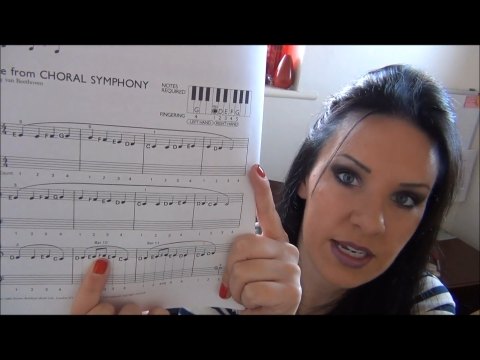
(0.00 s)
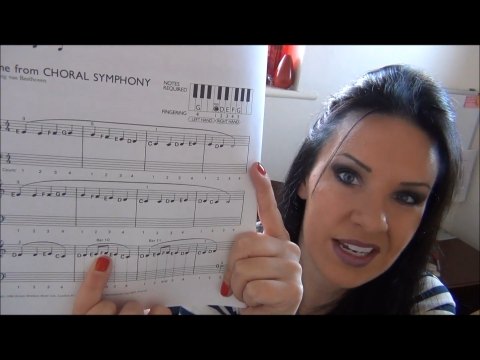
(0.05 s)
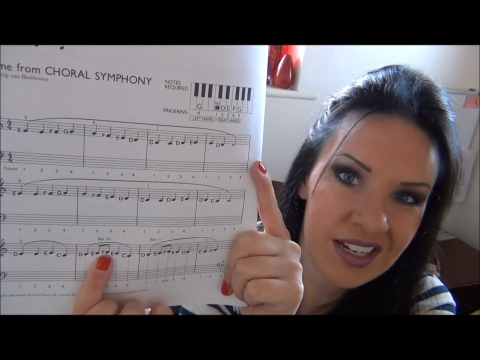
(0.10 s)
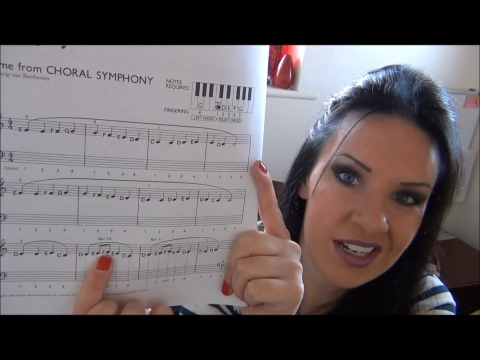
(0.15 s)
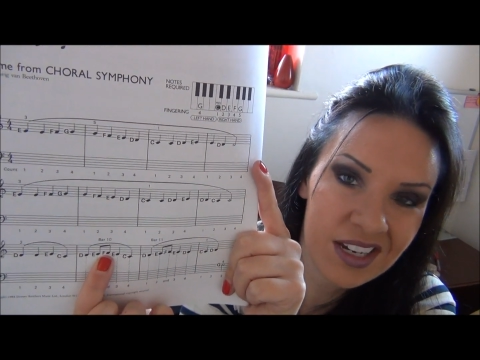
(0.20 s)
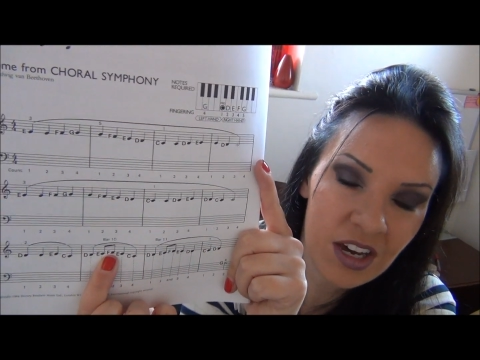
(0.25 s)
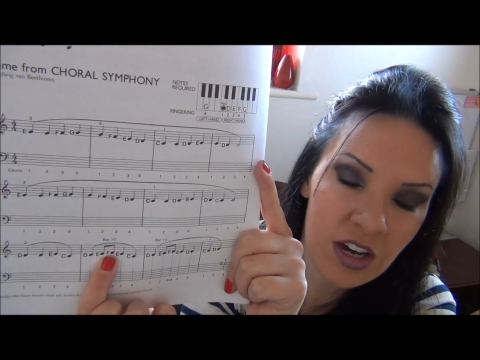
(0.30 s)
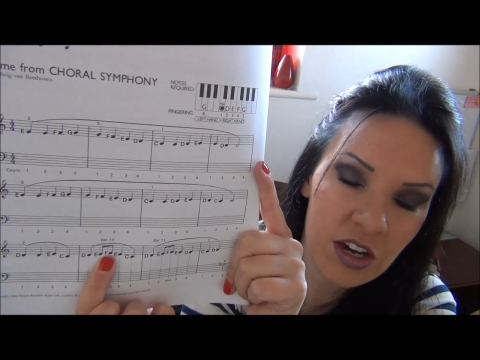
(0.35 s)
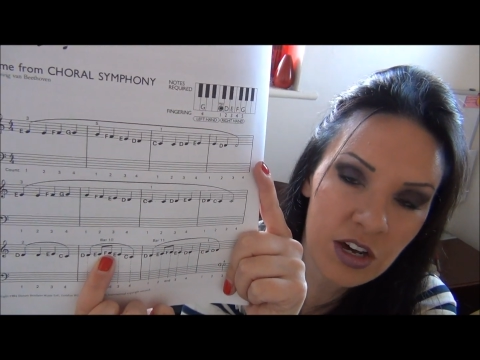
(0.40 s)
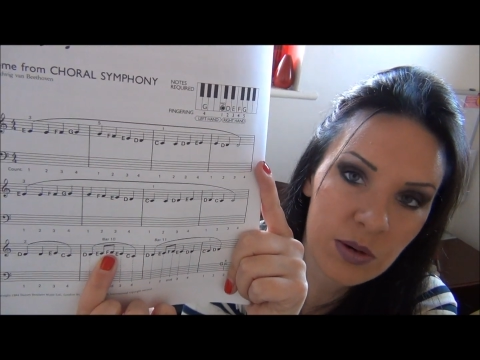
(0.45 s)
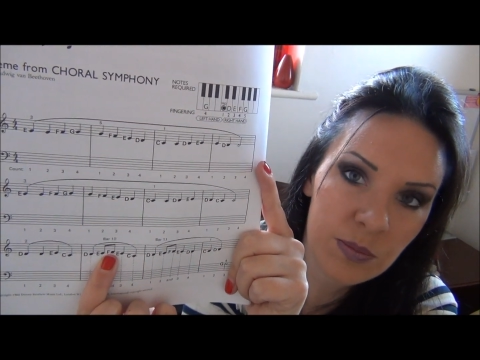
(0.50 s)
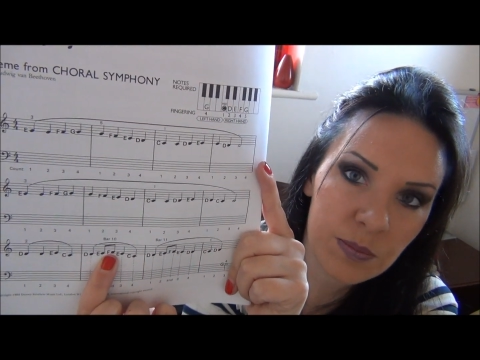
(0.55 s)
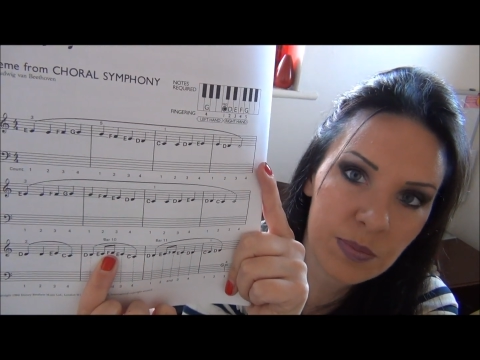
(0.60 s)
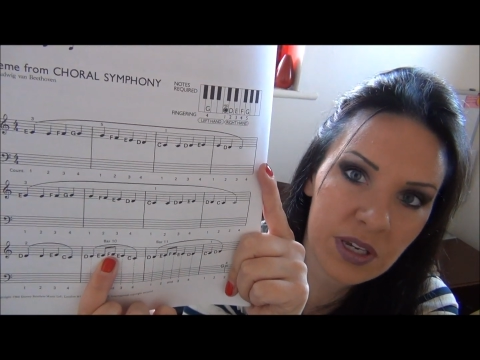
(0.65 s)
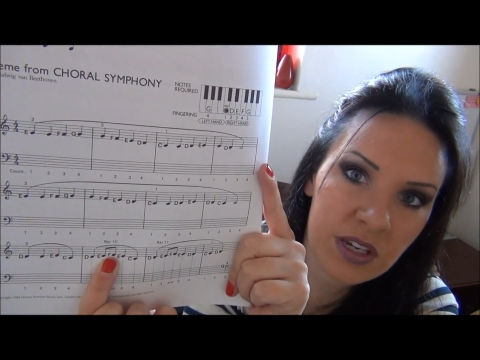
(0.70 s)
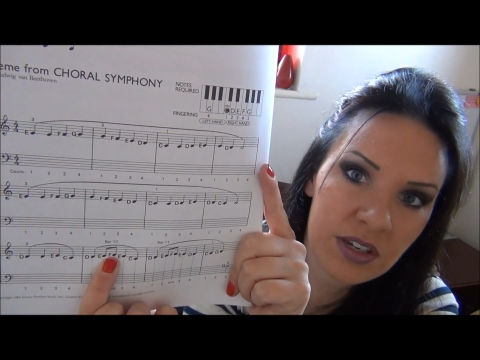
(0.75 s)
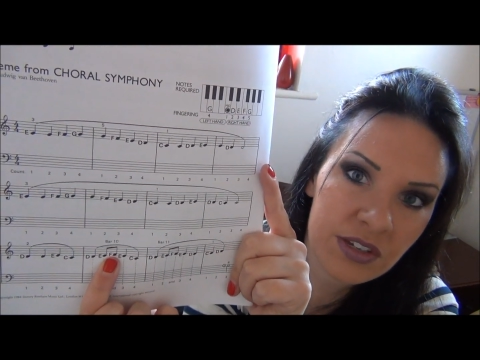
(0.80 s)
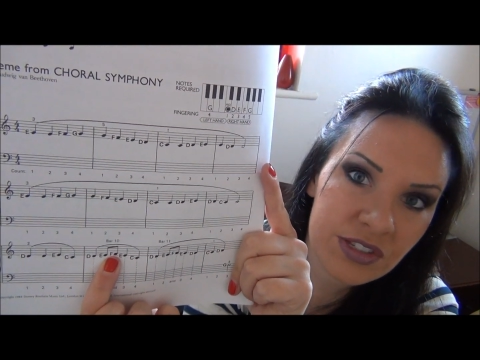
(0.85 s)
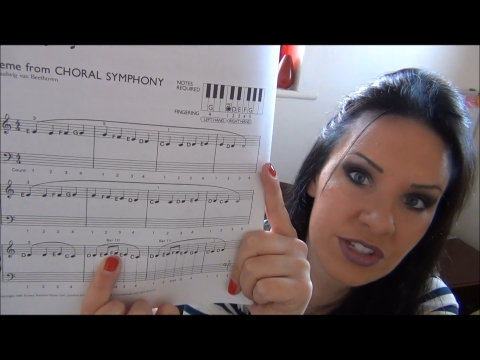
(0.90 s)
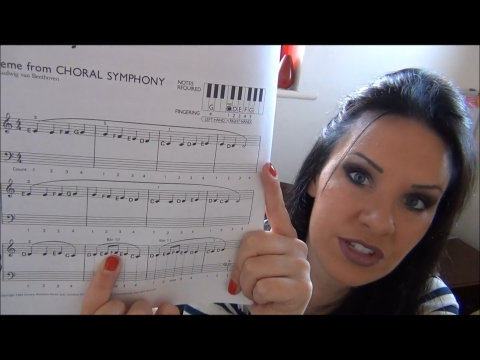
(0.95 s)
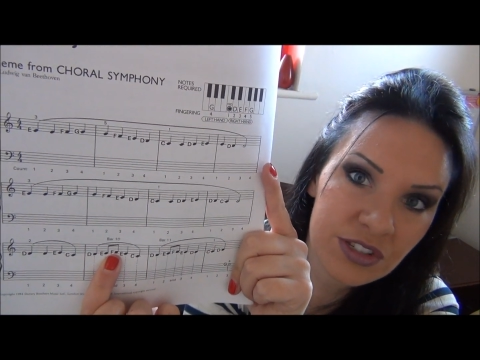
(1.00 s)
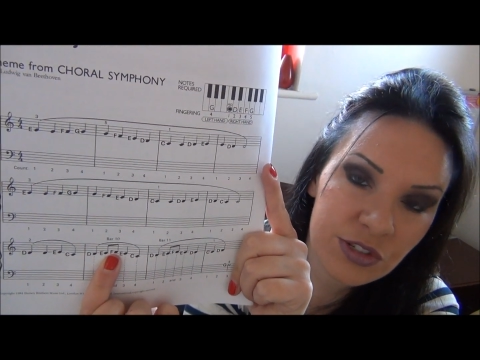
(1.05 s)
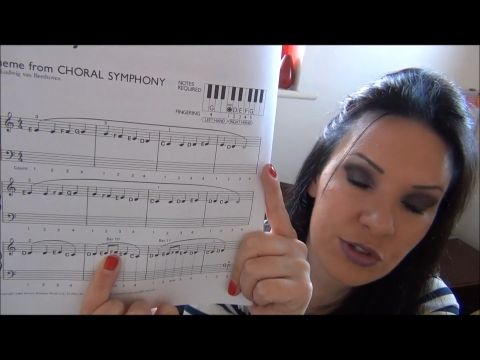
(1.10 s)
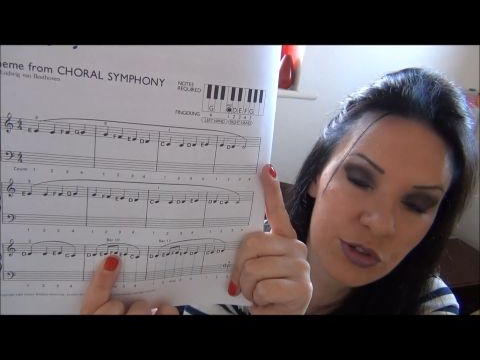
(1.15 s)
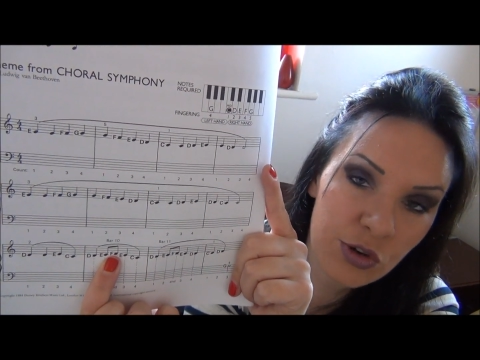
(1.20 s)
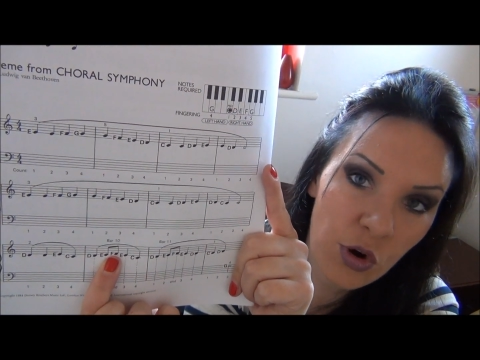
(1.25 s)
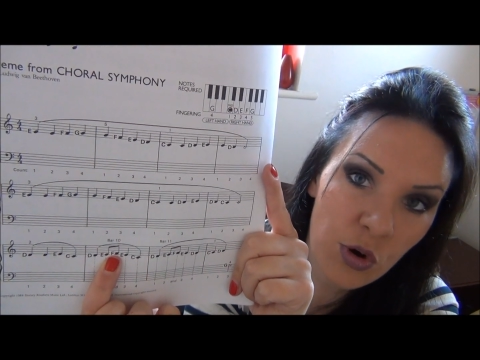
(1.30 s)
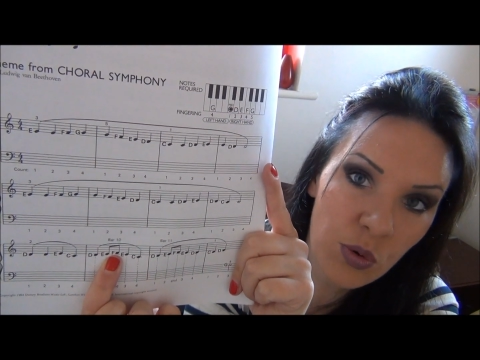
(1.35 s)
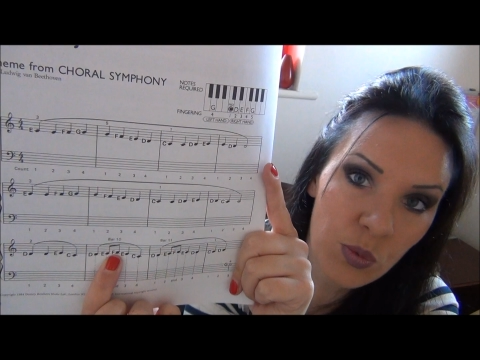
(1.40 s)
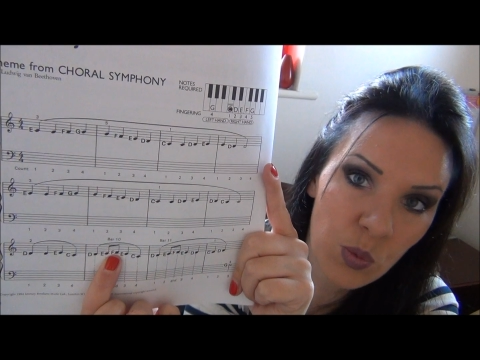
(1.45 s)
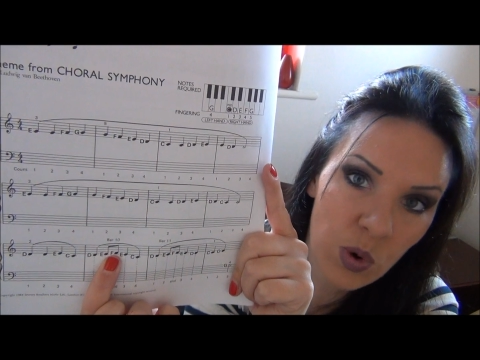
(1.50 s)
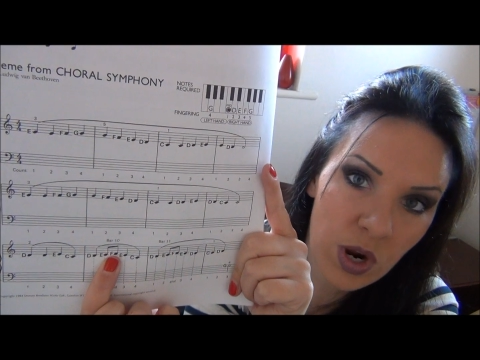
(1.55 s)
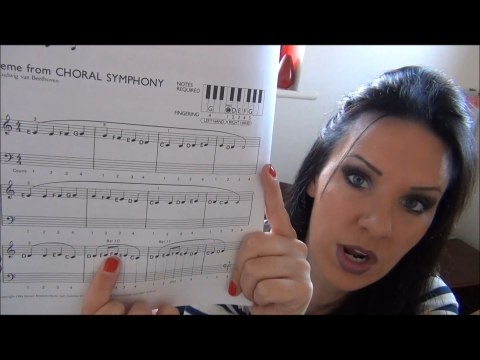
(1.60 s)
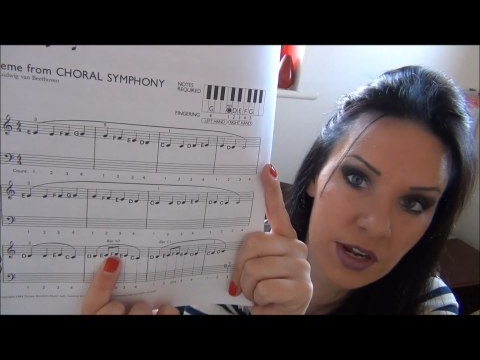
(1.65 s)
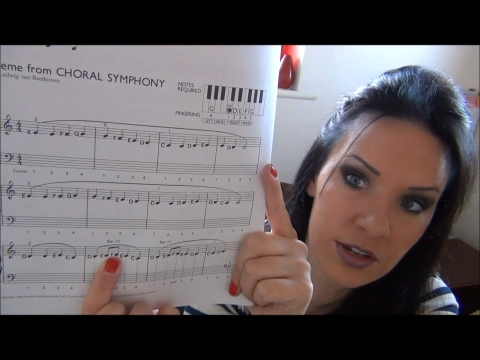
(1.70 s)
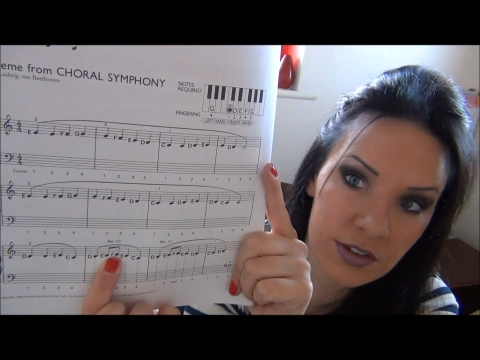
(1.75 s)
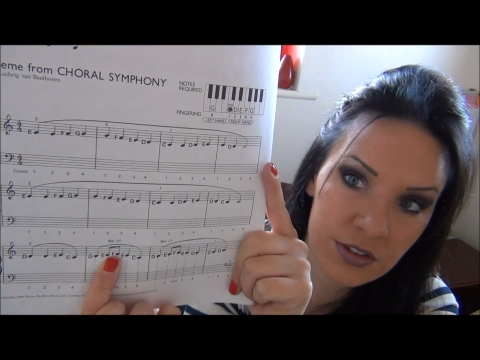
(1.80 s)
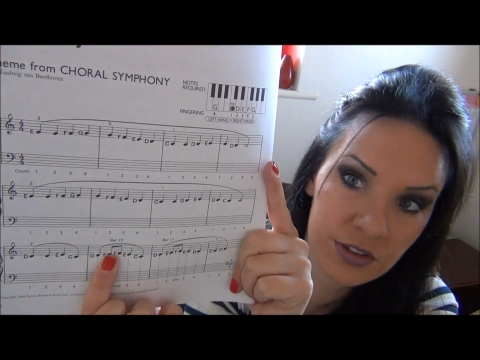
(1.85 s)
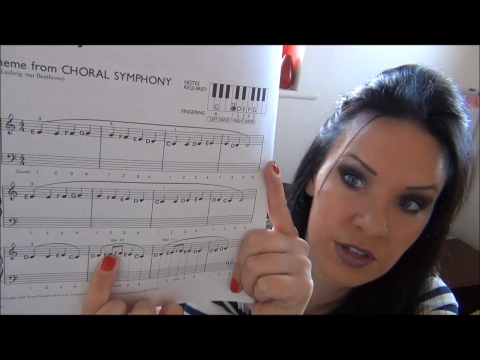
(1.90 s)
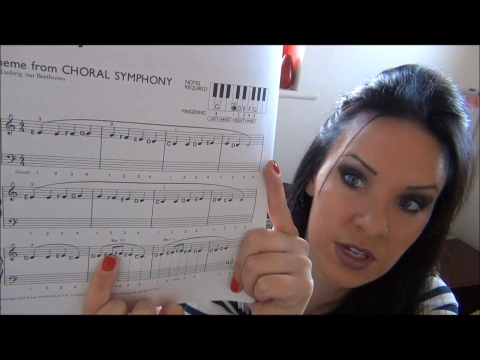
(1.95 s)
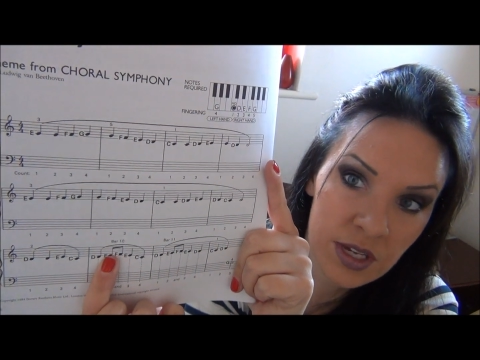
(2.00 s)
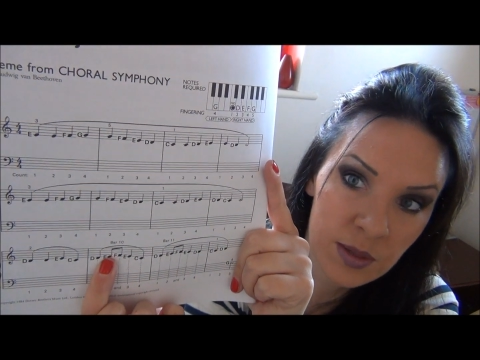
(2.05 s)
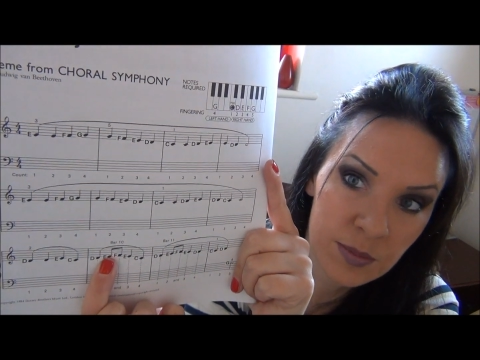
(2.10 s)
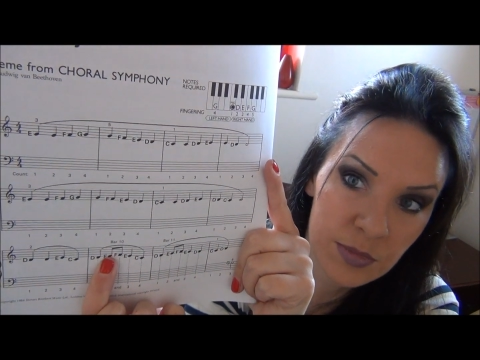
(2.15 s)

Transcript: it can't, because it's not worth,